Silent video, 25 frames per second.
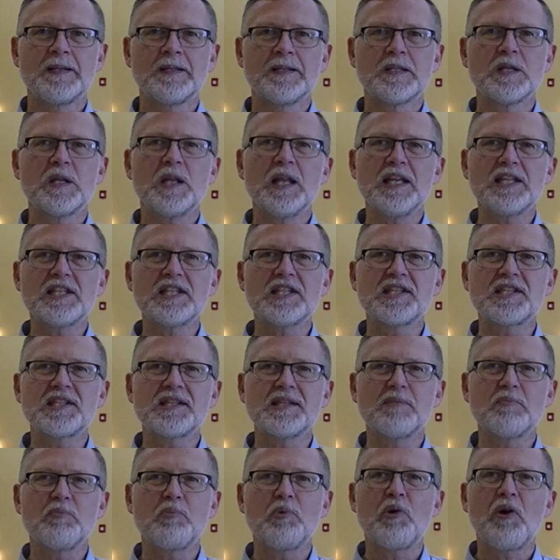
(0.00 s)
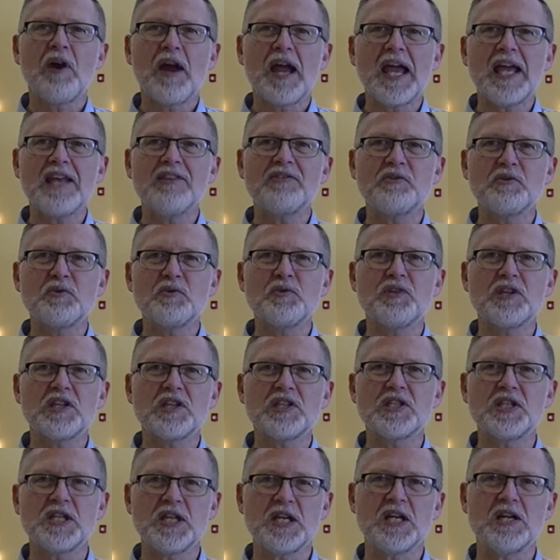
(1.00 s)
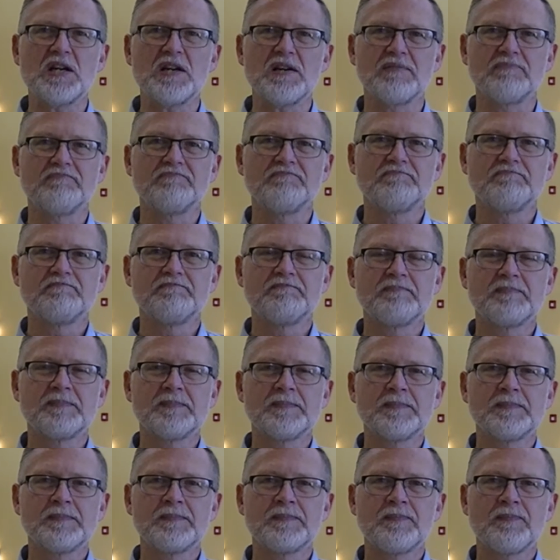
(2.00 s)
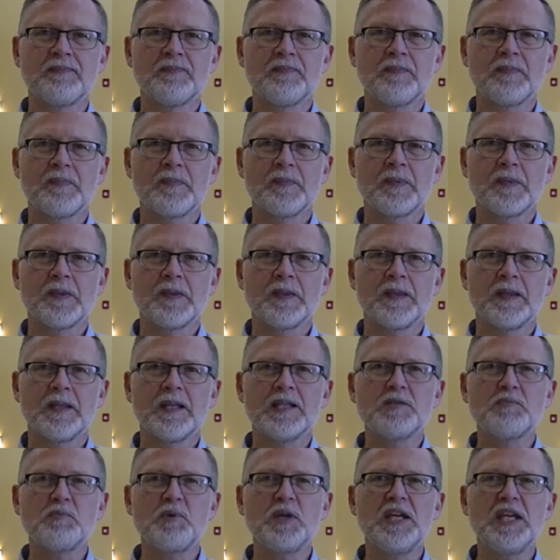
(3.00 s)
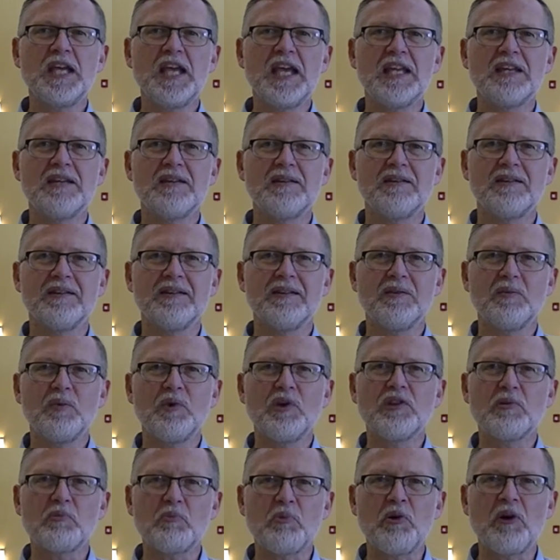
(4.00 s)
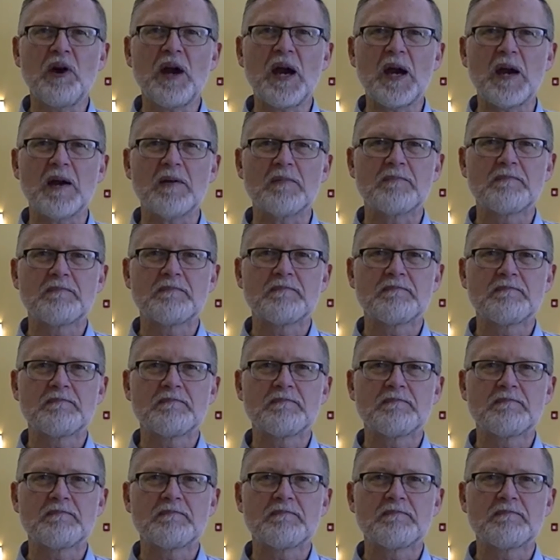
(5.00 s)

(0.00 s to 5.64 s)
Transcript: So let's pray through this year. Let's begin with a prayer.